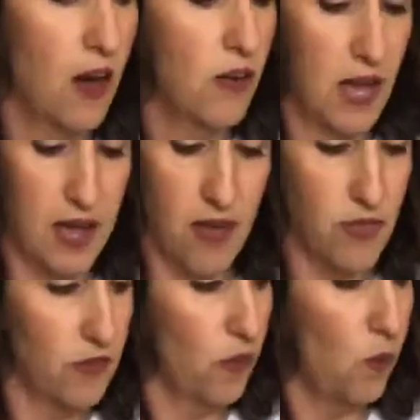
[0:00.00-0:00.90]
Okay, and
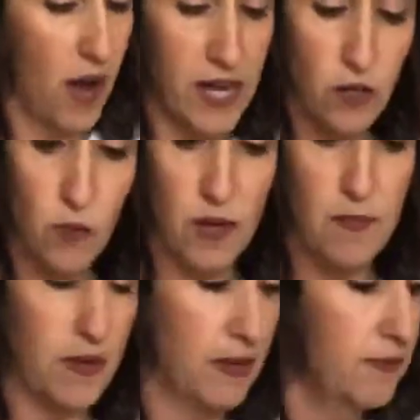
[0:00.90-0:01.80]
then the wider
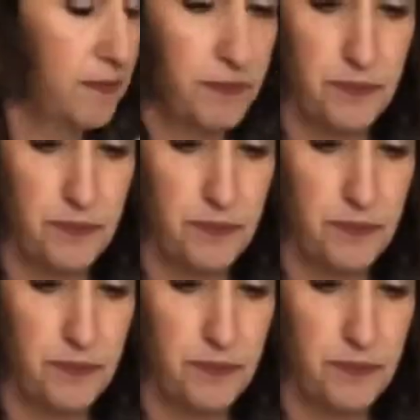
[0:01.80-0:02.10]
ribbon,